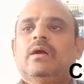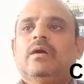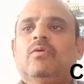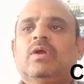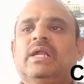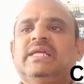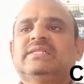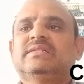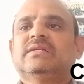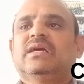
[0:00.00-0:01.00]
One
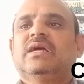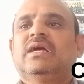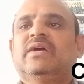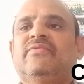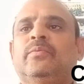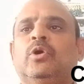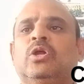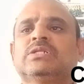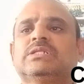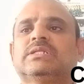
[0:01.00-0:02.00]
is
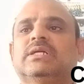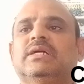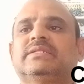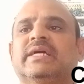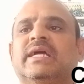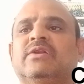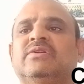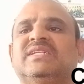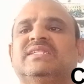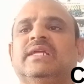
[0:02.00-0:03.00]
fibrous, second one
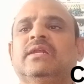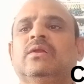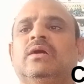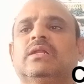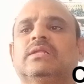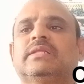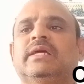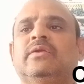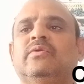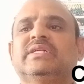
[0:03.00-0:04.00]
is cellular,
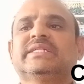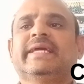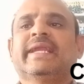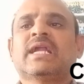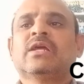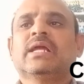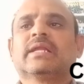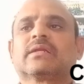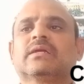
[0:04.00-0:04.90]
third one is granular.